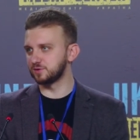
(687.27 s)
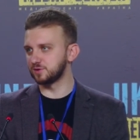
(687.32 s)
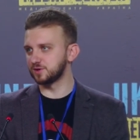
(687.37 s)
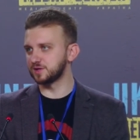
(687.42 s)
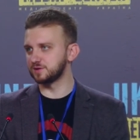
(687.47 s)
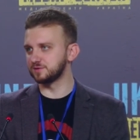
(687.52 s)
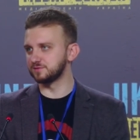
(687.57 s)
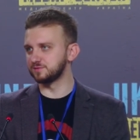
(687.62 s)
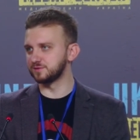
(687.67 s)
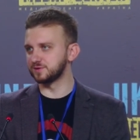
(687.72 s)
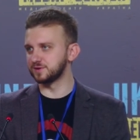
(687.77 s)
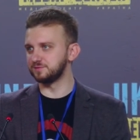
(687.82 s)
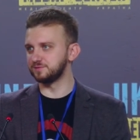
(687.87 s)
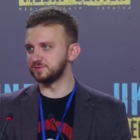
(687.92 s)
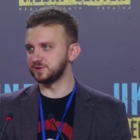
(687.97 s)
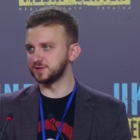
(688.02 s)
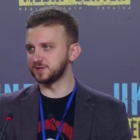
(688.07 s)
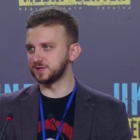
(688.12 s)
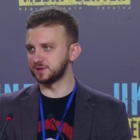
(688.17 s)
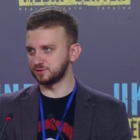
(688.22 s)

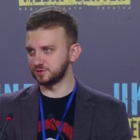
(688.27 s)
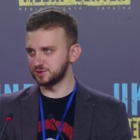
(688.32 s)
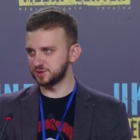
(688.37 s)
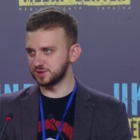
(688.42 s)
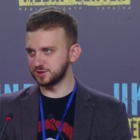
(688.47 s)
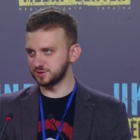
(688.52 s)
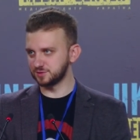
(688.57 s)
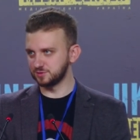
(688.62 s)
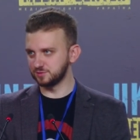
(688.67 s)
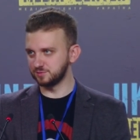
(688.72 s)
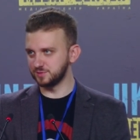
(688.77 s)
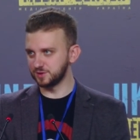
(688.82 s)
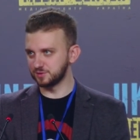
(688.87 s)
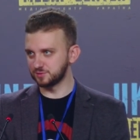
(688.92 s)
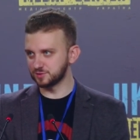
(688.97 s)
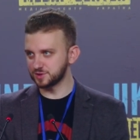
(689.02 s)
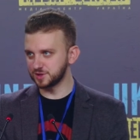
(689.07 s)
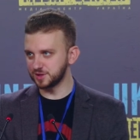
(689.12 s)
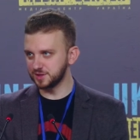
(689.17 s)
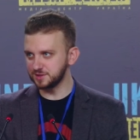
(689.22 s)
anniversary year
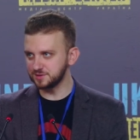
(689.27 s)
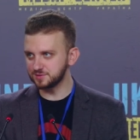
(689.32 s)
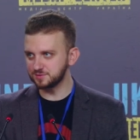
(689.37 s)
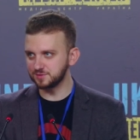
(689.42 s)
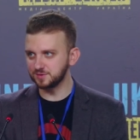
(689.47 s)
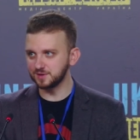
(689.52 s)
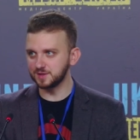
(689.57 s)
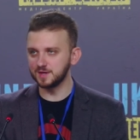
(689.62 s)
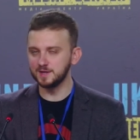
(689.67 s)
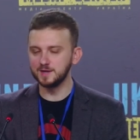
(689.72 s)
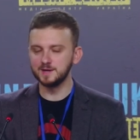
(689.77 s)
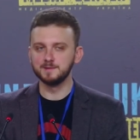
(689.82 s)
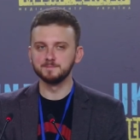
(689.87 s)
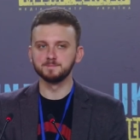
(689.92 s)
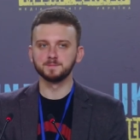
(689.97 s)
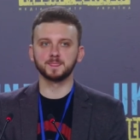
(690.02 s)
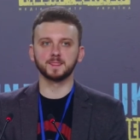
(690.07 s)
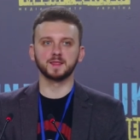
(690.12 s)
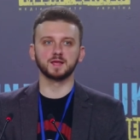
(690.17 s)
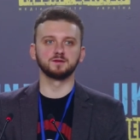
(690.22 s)
uh, month.
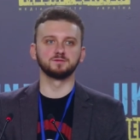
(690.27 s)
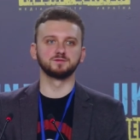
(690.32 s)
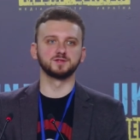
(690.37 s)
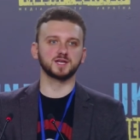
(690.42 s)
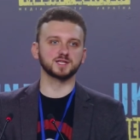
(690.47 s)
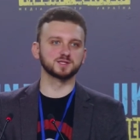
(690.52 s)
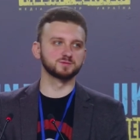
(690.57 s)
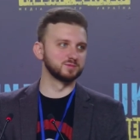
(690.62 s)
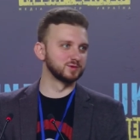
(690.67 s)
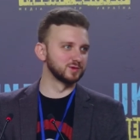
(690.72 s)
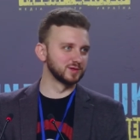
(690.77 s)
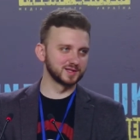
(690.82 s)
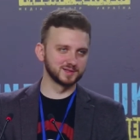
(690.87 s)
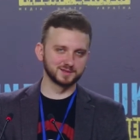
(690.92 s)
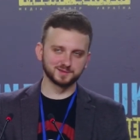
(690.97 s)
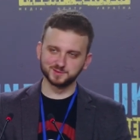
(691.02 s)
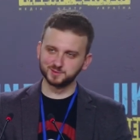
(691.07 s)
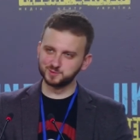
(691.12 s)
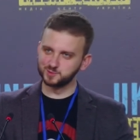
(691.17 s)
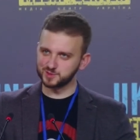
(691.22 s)
We are celebrating
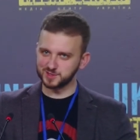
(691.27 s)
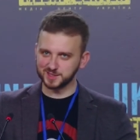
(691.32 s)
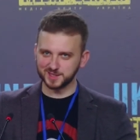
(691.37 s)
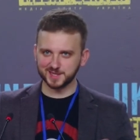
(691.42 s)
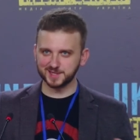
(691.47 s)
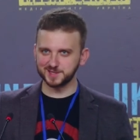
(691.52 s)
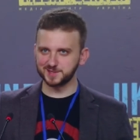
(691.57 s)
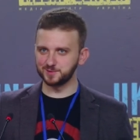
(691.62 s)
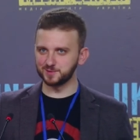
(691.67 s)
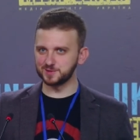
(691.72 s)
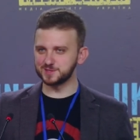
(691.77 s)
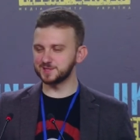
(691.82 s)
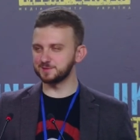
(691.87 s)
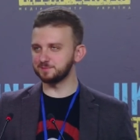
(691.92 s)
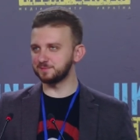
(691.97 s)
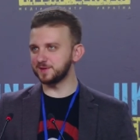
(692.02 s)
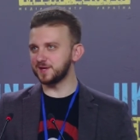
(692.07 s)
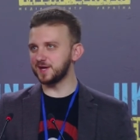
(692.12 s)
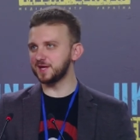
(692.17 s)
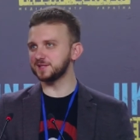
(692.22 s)

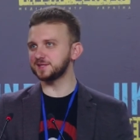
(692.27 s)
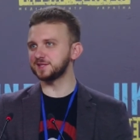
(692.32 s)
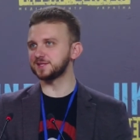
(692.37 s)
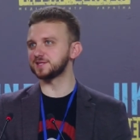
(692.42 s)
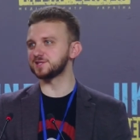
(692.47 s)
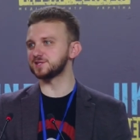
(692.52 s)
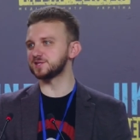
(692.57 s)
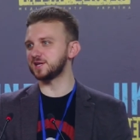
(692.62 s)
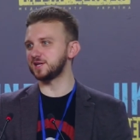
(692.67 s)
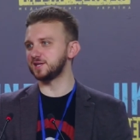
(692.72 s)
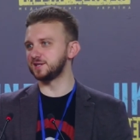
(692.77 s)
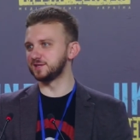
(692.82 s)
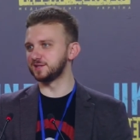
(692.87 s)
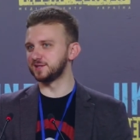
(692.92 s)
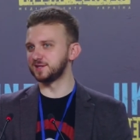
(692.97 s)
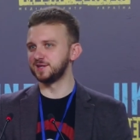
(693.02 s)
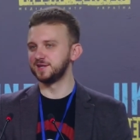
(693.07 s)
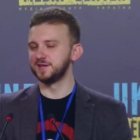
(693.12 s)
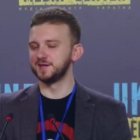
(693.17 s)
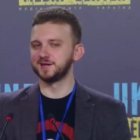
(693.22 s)
150th
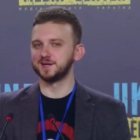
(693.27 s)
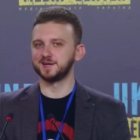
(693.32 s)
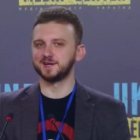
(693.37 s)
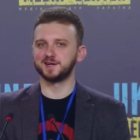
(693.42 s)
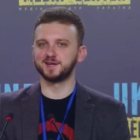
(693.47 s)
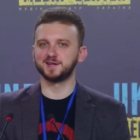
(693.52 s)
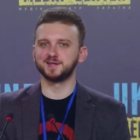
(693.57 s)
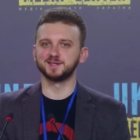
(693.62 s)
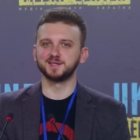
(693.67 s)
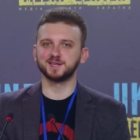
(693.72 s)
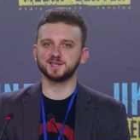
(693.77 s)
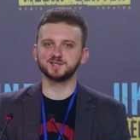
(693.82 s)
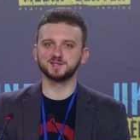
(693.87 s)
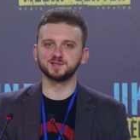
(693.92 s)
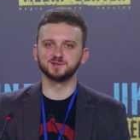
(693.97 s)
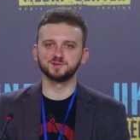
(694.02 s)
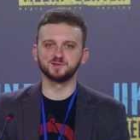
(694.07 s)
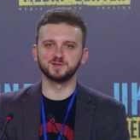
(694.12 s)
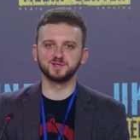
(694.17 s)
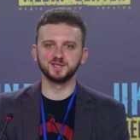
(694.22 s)
anniversary of Solomiya
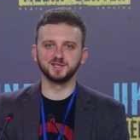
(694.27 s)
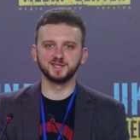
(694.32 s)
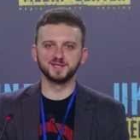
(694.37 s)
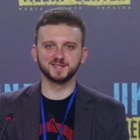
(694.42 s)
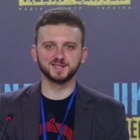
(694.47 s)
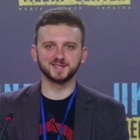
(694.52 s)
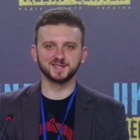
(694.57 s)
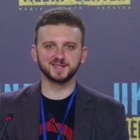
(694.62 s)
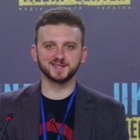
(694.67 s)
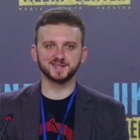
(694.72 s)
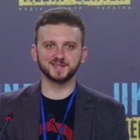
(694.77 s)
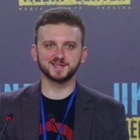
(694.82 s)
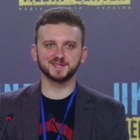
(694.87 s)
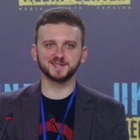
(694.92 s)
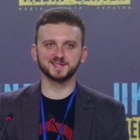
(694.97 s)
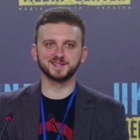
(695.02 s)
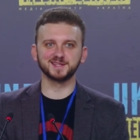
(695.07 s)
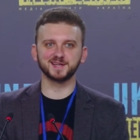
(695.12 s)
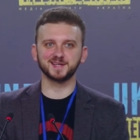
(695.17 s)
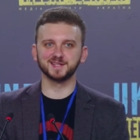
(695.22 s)
Krushelnytska's
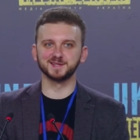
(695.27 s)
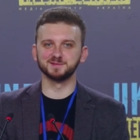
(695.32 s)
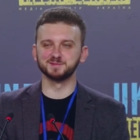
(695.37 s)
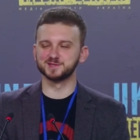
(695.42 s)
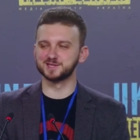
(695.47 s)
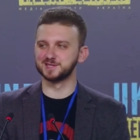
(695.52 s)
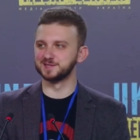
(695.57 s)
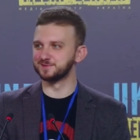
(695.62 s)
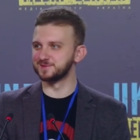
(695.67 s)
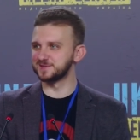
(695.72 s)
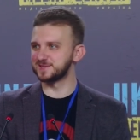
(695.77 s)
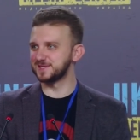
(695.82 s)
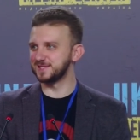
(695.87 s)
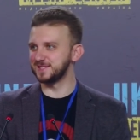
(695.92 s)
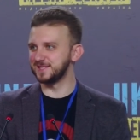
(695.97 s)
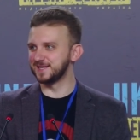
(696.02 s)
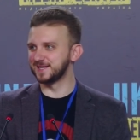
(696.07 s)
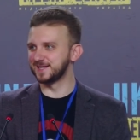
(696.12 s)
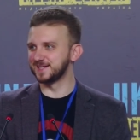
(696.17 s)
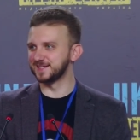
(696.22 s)
birthday.
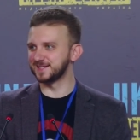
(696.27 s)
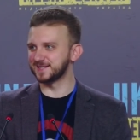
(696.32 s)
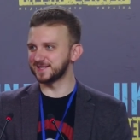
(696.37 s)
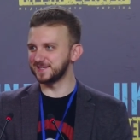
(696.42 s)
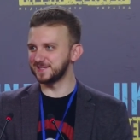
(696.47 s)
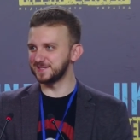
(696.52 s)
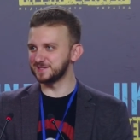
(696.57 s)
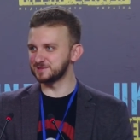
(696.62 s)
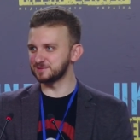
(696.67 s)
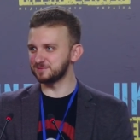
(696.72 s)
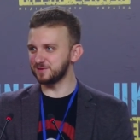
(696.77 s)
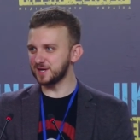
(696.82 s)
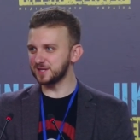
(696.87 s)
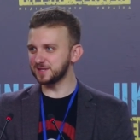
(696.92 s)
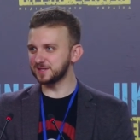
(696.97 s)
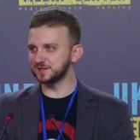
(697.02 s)
We had um,